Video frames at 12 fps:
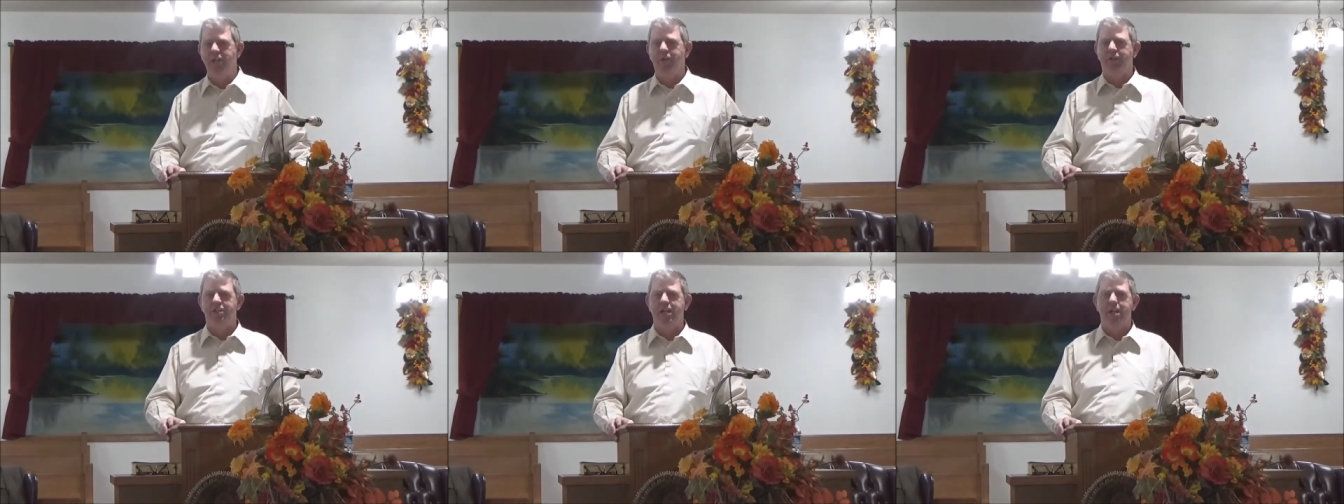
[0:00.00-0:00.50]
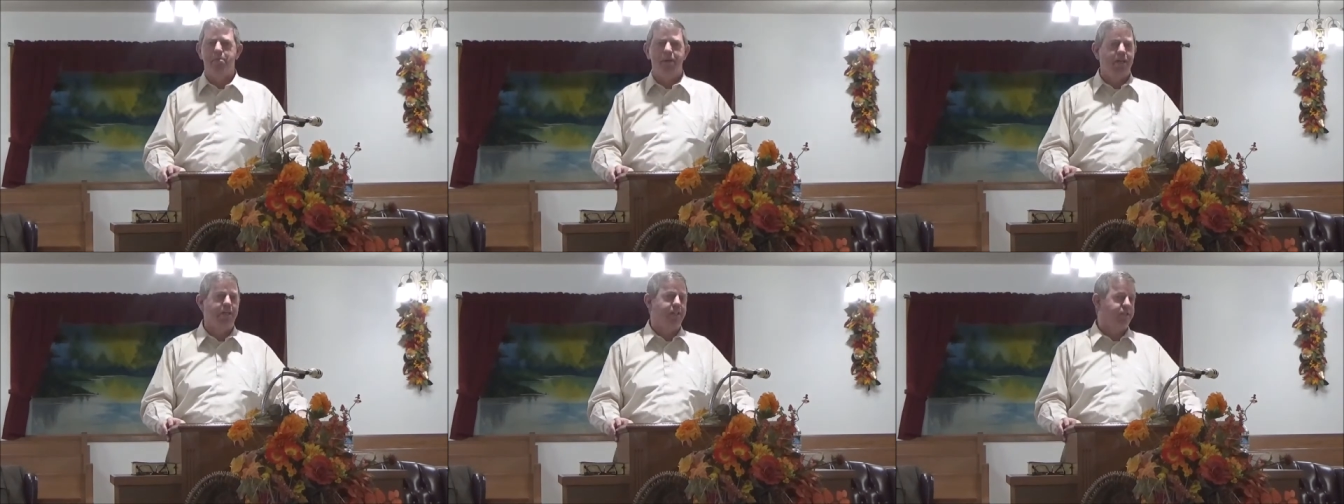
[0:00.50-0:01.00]
You could say
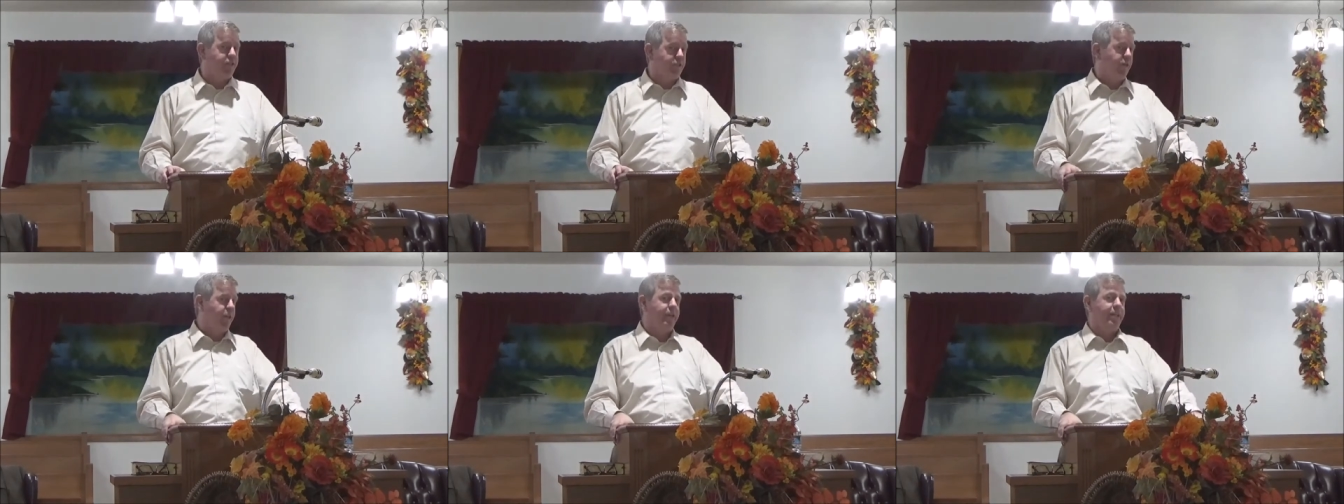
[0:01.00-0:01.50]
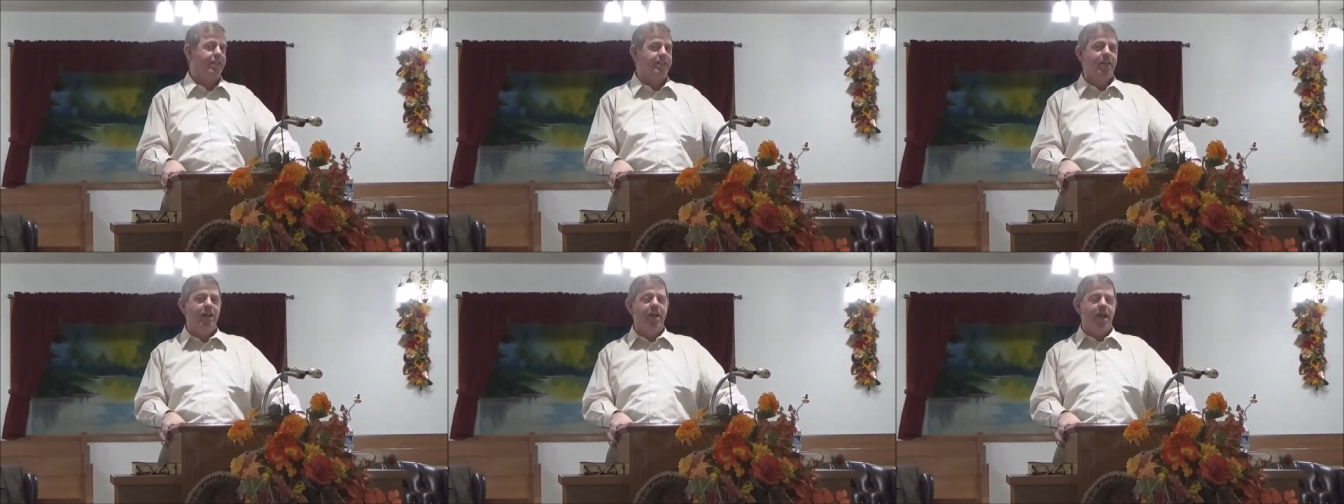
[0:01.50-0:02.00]
billions,
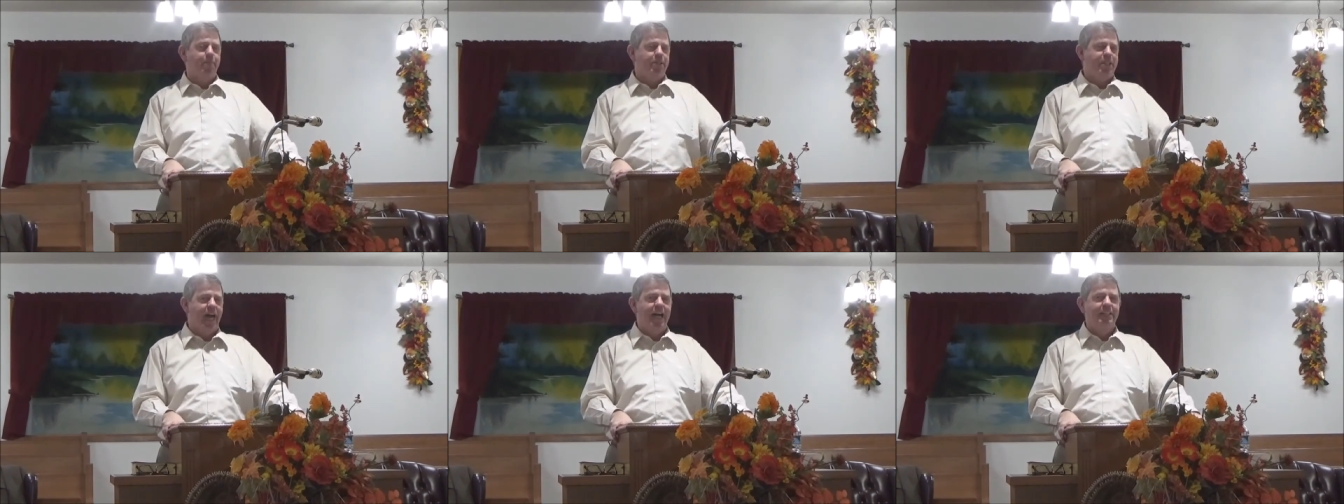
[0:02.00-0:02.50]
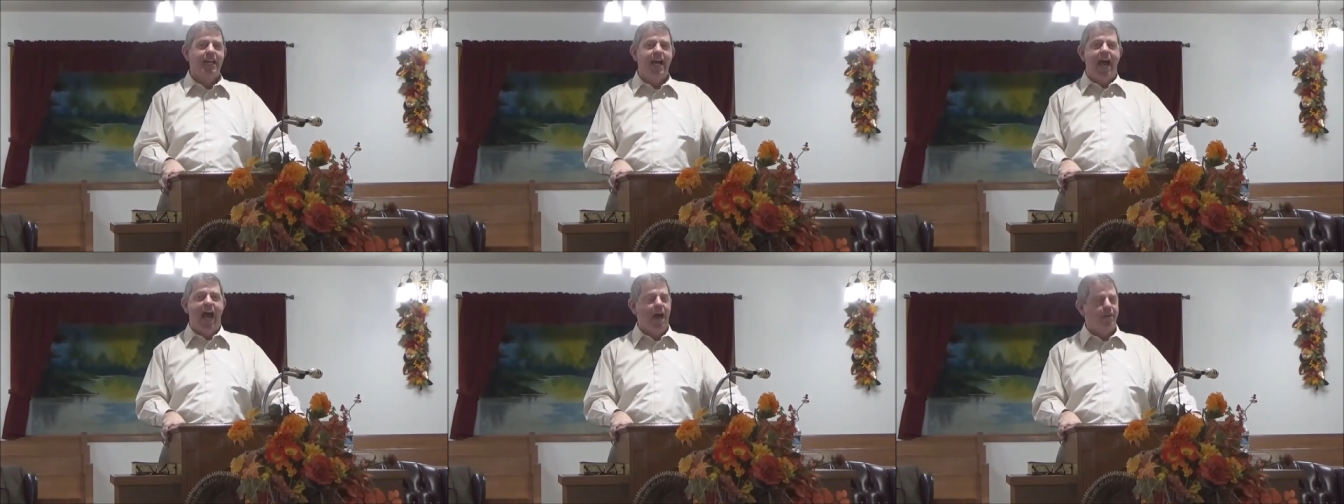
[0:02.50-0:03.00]
trillions, and
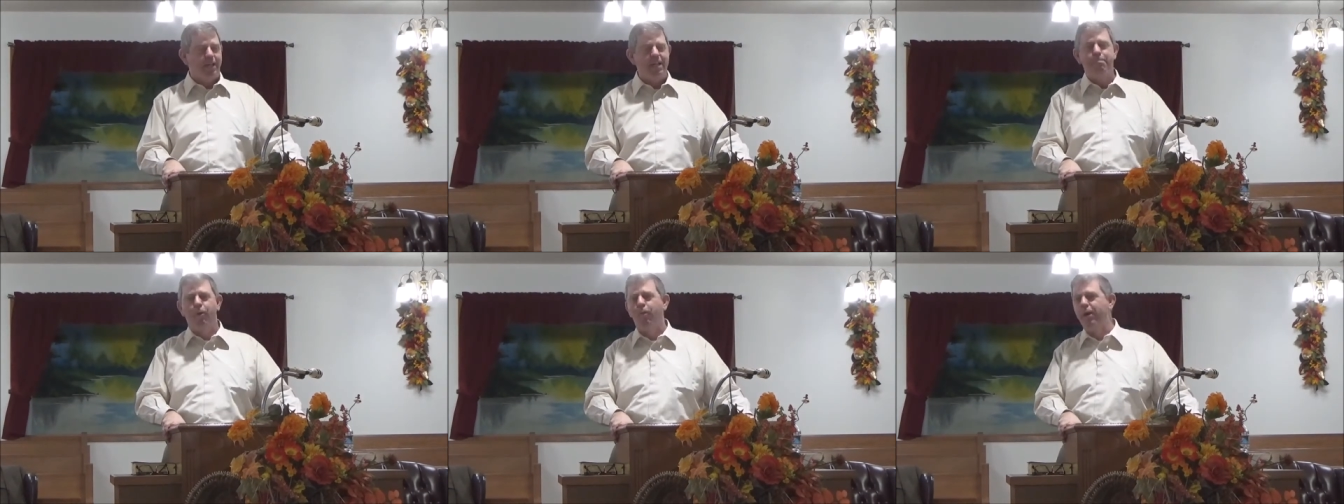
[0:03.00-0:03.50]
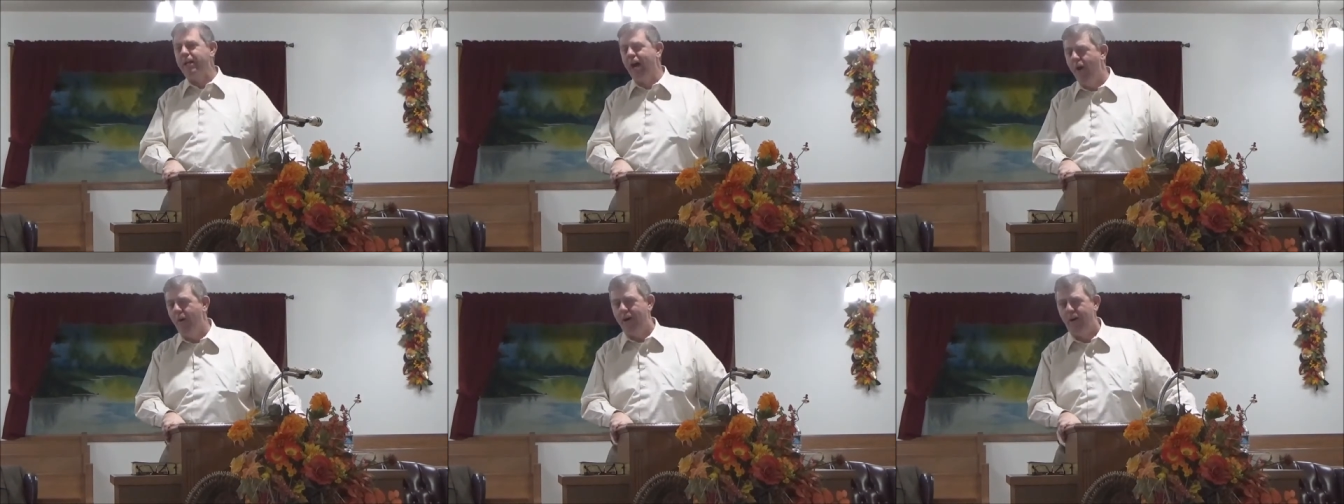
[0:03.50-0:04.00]
besides, how deep are we
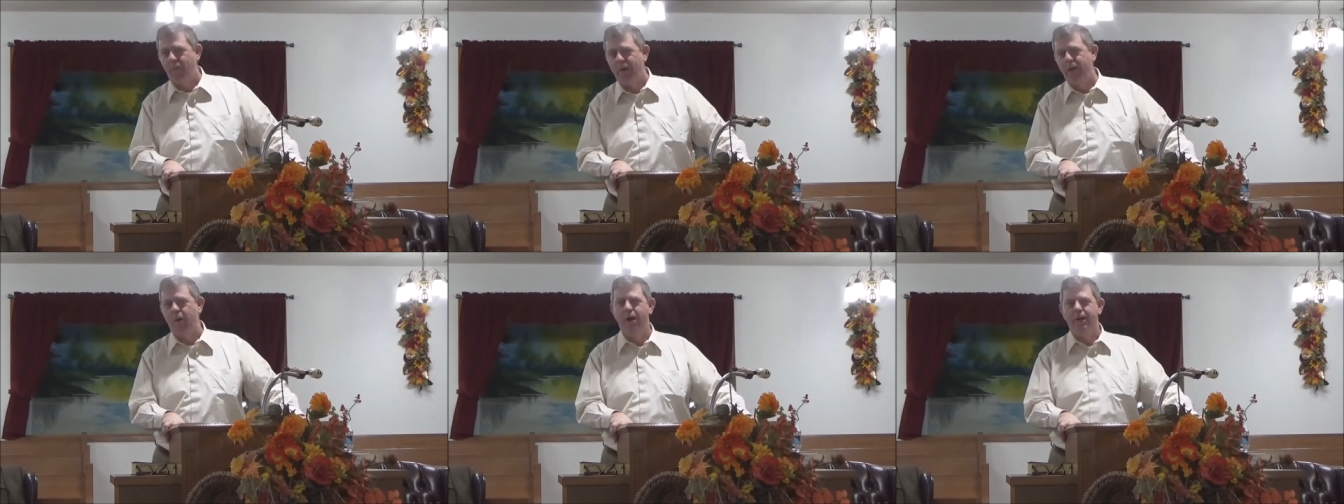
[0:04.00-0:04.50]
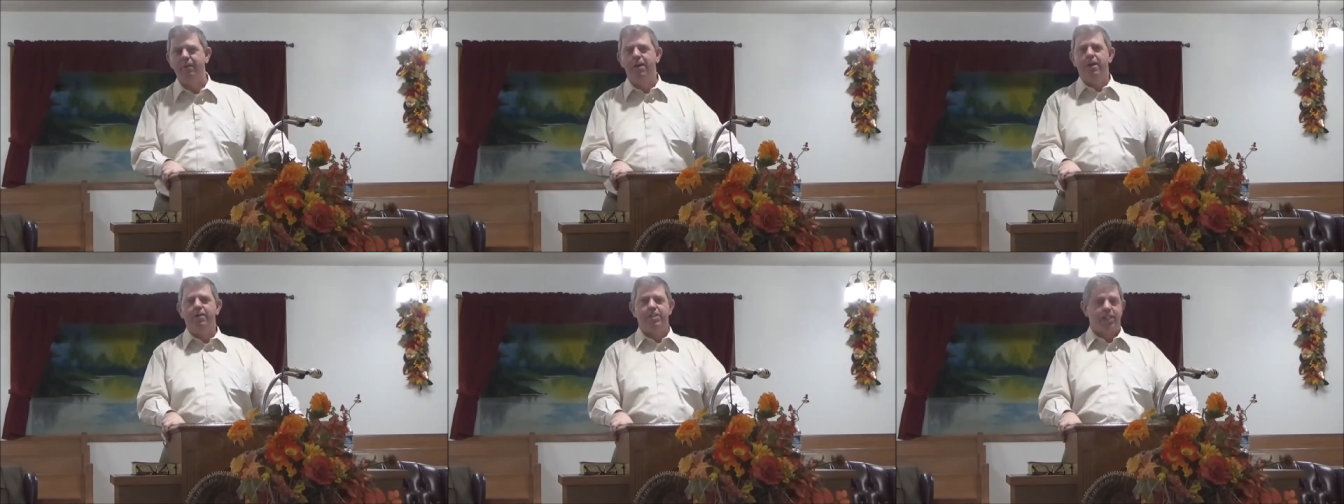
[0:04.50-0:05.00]
going? Are we going
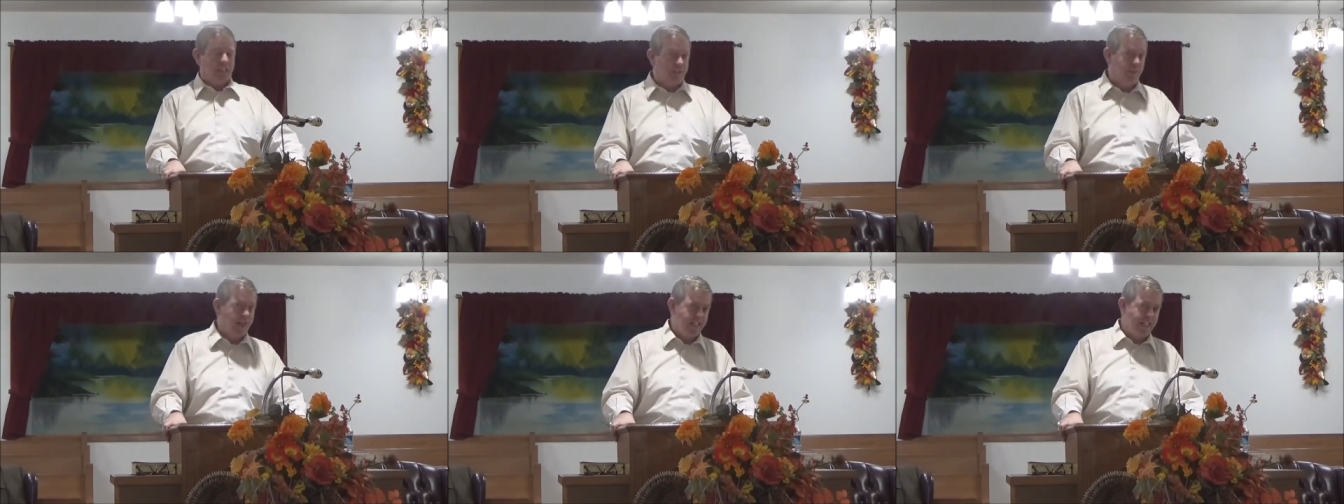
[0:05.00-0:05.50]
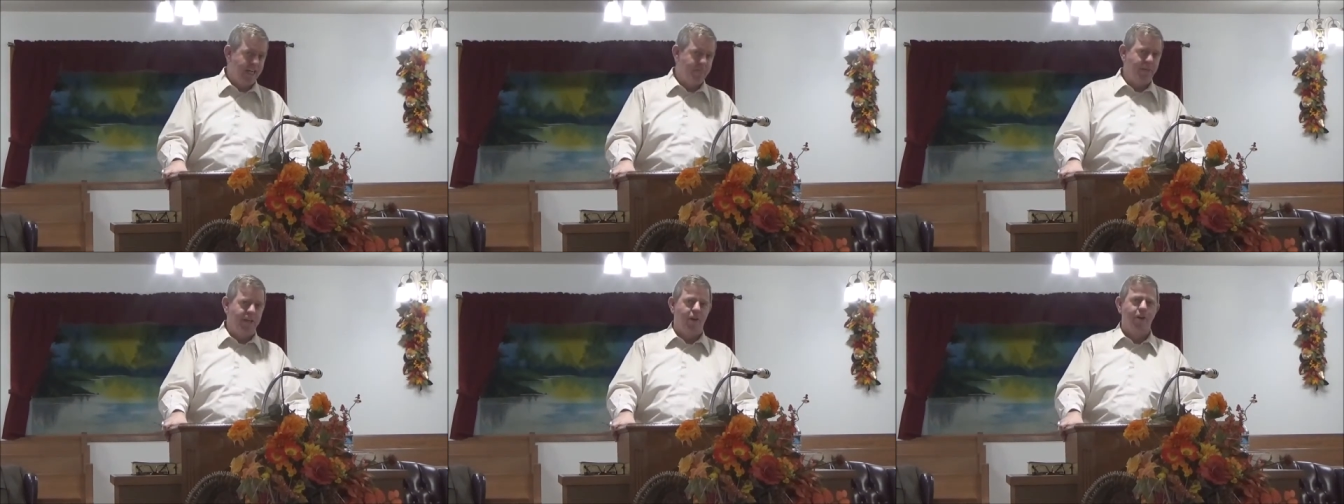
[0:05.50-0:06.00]
six feet
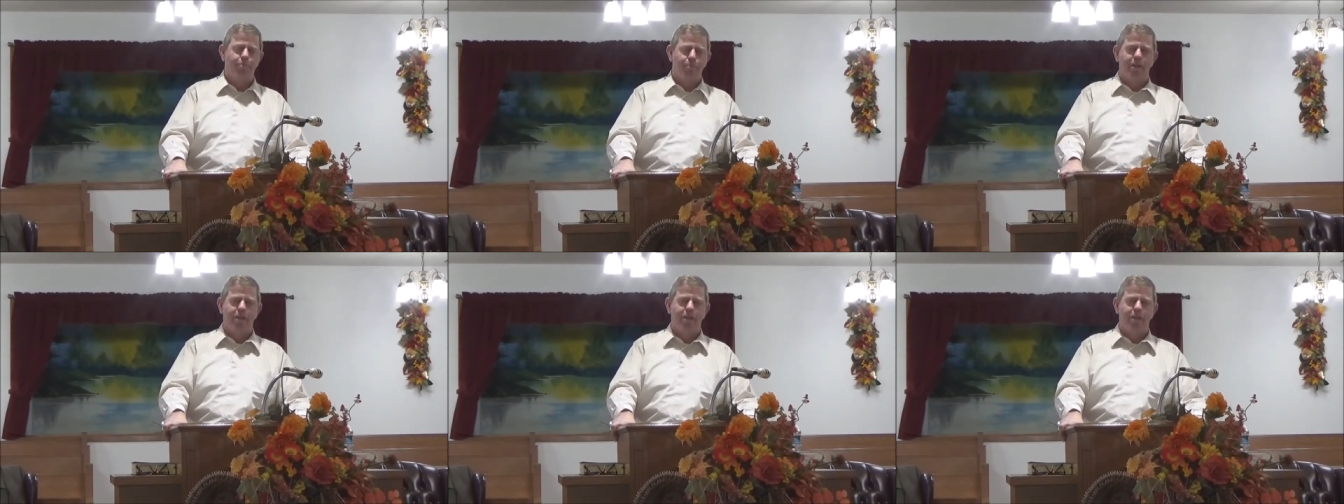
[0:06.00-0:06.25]
deep in the earth?